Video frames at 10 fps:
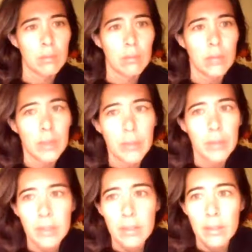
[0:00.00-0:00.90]
Here we
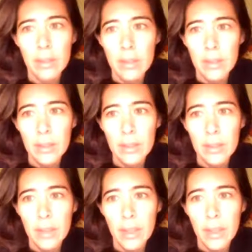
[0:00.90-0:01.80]
go.
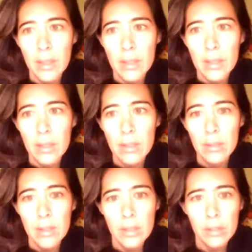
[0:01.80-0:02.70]
Okay, so
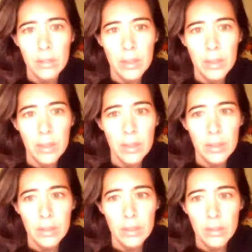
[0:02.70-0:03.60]
let's go in
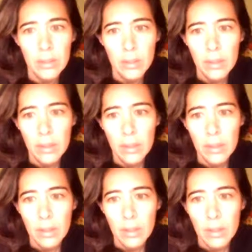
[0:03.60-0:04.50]
here,
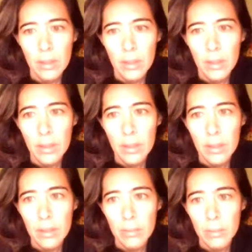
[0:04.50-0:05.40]

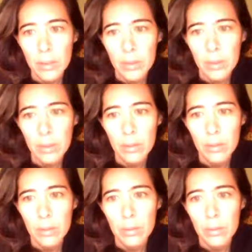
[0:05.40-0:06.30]
and we're going to go
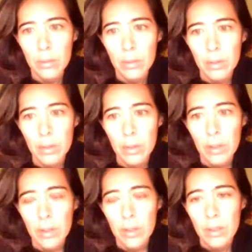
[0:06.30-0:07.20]
to
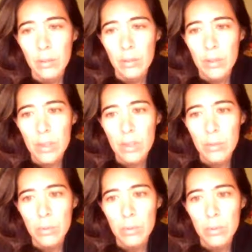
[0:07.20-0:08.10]
the coolest
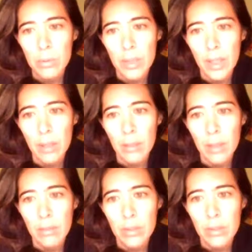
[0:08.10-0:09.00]
tools that I will ever
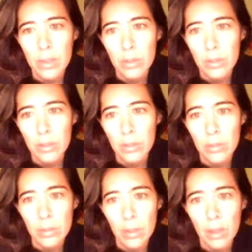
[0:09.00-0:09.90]
show you
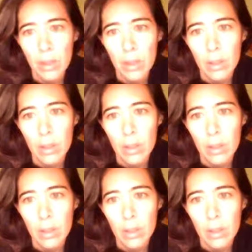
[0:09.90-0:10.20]
are